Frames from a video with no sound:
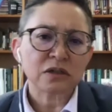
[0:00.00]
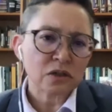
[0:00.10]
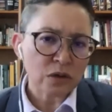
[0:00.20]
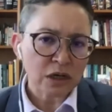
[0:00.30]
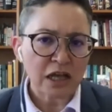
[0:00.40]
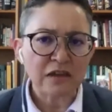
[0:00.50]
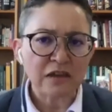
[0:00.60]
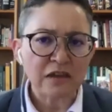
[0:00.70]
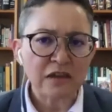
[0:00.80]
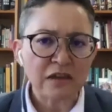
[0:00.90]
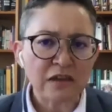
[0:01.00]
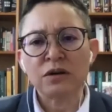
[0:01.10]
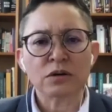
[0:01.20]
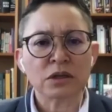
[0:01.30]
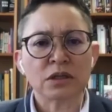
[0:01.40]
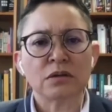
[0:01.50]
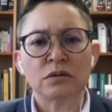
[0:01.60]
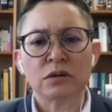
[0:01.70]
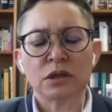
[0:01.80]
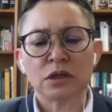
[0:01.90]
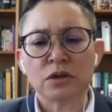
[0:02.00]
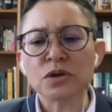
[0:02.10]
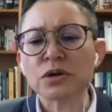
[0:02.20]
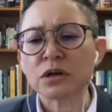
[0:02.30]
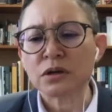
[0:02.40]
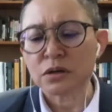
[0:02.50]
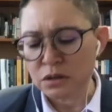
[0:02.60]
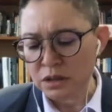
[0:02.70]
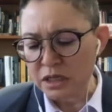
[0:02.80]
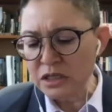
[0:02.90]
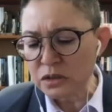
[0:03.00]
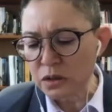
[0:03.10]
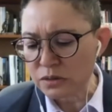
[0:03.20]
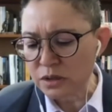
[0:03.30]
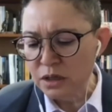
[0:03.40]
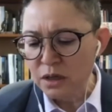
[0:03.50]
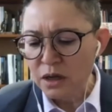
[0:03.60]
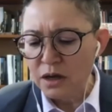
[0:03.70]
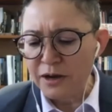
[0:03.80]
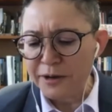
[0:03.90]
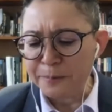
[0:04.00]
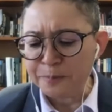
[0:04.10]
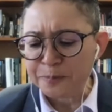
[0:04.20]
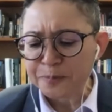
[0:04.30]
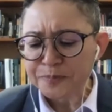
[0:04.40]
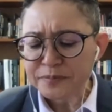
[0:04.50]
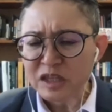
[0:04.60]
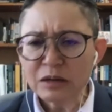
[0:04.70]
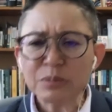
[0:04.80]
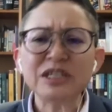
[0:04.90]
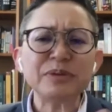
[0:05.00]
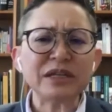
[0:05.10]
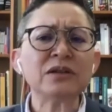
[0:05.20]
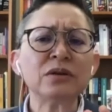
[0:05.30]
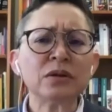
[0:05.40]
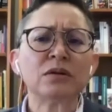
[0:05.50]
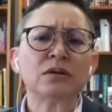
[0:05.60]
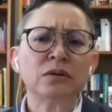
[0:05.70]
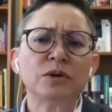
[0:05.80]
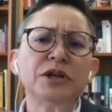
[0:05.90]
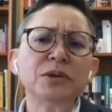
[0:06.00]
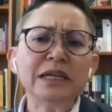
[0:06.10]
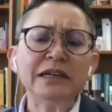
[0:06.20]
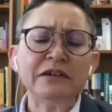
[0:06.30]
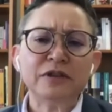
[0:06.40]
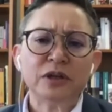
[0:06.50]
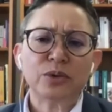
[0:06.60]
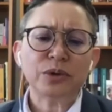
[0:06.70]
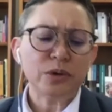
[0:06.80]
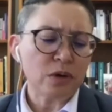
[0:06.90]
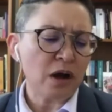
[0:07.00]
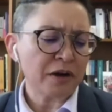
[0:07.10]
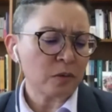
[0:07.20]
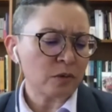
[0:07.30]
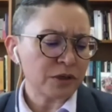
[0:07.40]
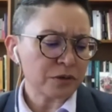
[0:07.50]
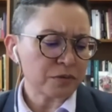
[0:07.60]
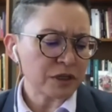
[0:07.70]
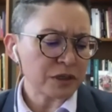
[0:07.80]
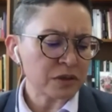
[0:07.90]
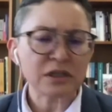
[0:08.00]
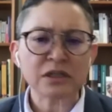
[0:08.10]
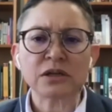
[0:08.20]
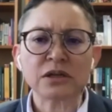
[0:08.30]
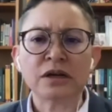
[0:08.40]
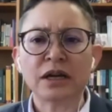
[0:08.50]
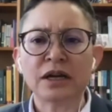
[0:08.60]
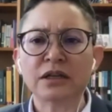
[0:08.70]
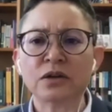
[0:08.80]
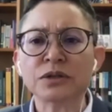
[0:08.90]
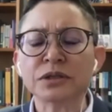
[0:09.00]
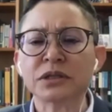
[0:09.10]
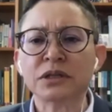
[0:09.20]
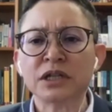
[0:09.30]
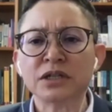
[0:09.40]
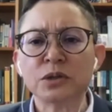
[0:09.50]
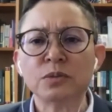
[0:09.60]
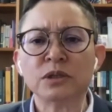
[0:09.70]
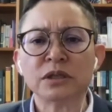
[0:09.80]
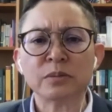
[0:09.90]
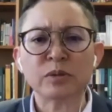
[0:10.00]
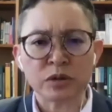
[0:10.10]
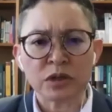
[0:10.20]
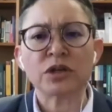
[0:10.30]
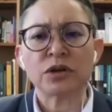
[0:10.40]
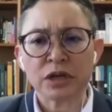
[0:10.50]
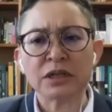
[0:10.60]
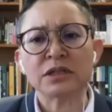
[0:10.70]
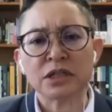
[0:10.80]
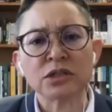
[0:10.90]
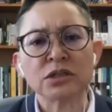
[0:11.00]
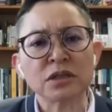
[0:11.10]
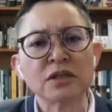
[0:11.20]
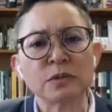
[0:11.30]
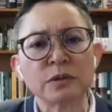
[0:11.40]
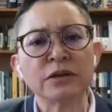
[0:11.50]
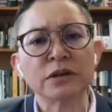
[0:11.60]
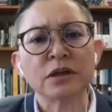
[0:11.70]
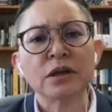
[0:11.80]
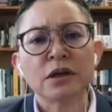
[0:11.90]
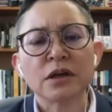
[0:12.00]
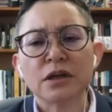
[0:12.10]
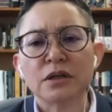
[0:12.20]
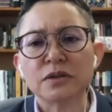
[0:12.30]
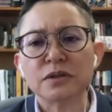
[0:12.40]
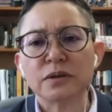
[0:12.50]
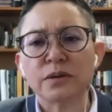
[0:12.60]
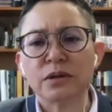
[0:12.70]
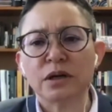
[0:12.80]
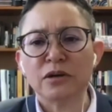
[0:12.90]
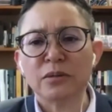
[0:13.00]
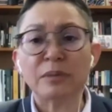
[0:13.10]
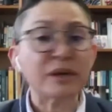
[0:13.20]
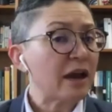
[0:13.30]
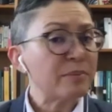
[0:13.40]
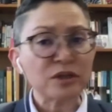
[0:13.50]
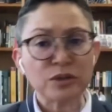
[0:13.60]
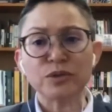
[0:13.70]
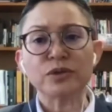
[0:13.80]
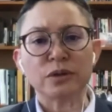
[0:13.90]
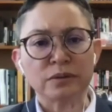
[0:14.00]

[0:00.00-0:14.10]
or in California or in New York or in the East Coast. But depending on where you live and who you are and what your resources are, I can also connect you with some community organizations as well. And so I'll be happy to do so.